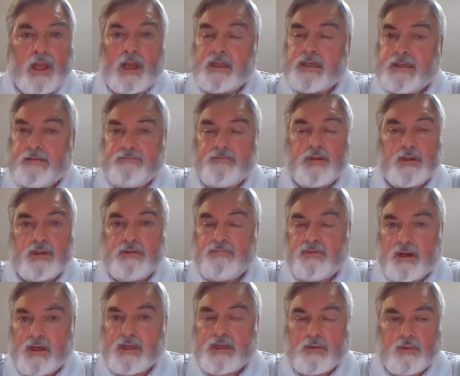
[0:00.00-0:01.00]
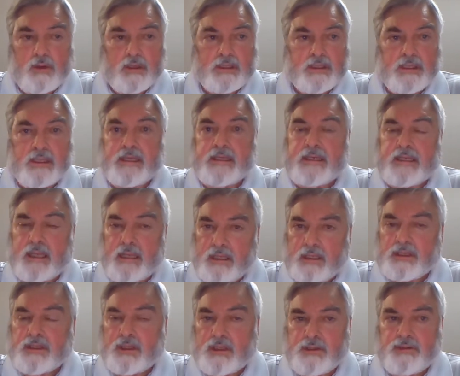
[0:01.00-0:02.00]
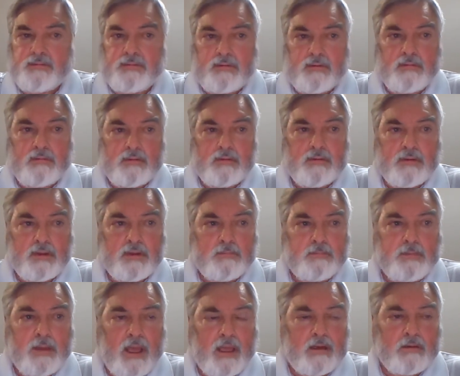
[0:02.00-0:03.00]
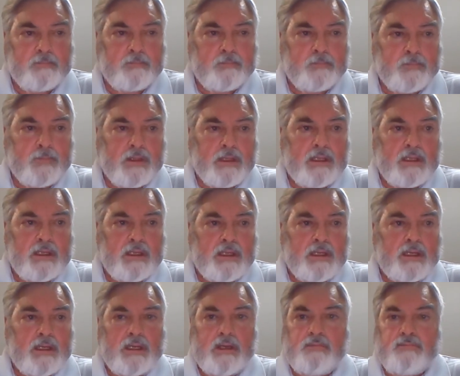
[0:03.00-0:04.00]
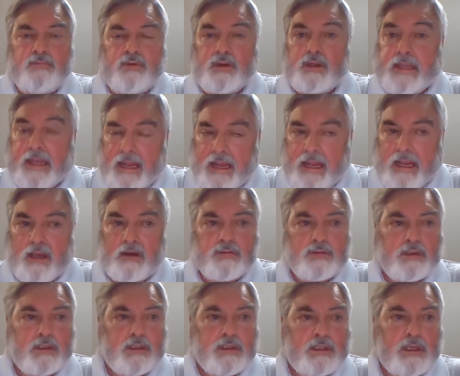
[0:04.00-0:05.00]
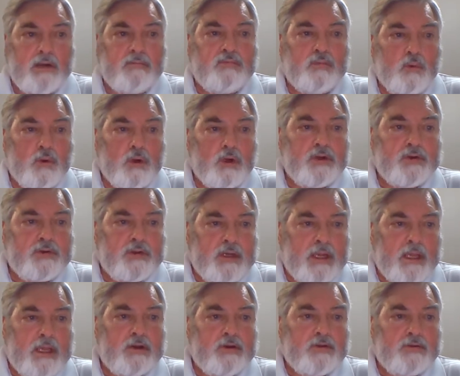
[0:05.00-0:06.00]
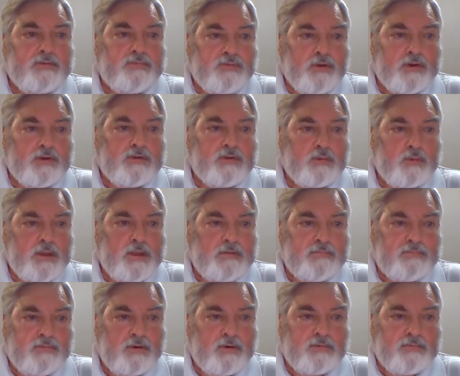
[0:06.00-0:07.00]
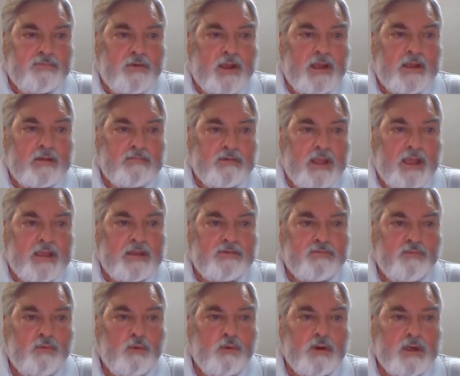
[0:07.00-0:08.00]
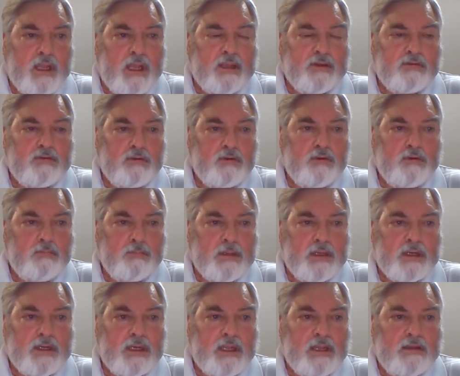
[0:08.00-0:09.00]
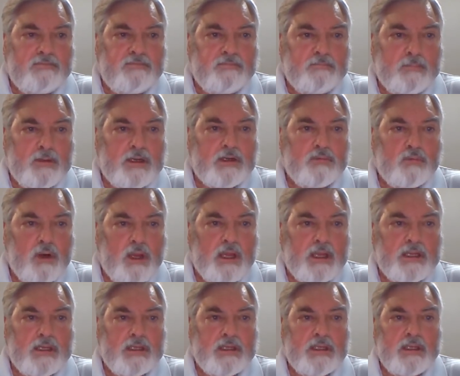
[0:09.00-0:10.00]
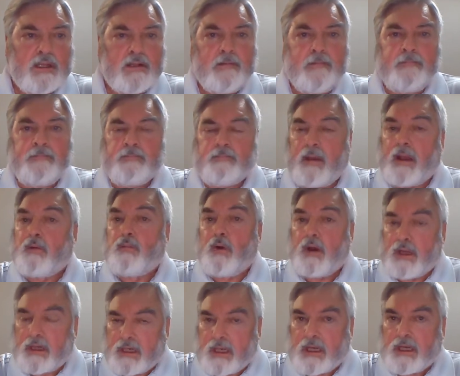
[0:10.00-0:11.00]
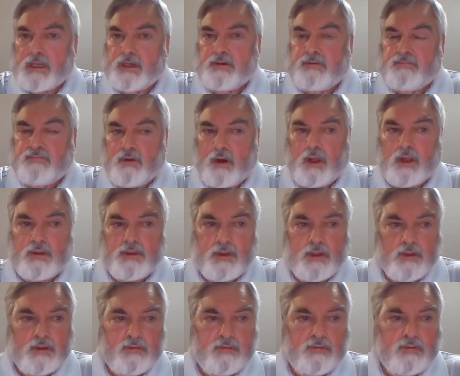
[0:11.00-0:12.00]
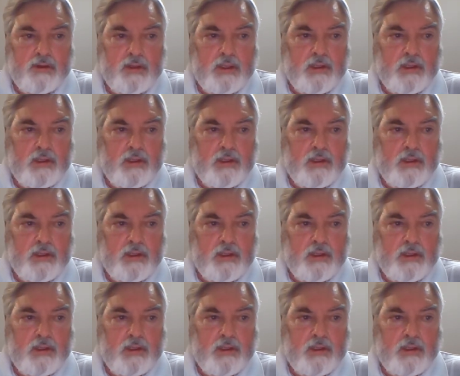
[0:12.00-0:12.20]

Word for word: I'll give them to you very quickly and tell you a little, little about them. For count of words, letters, first three, first five, last four, last two, middle left, middle right, about 1 100 for all those.